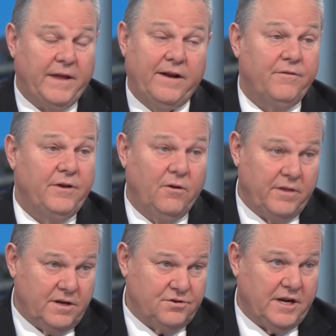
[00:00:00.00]
I don't know
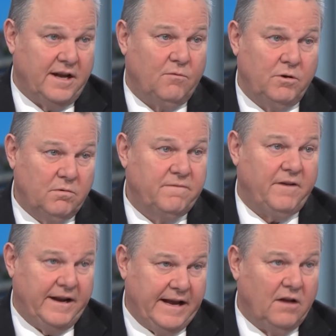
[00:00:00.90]
that it's China. We will
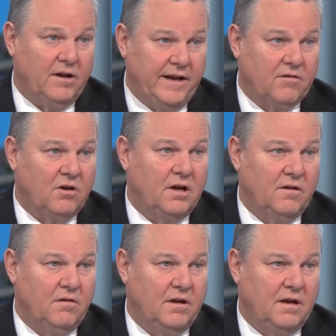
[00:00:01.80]
find out later
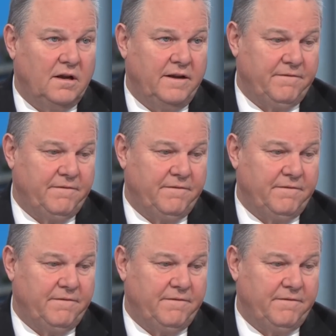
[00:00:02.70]
on uh,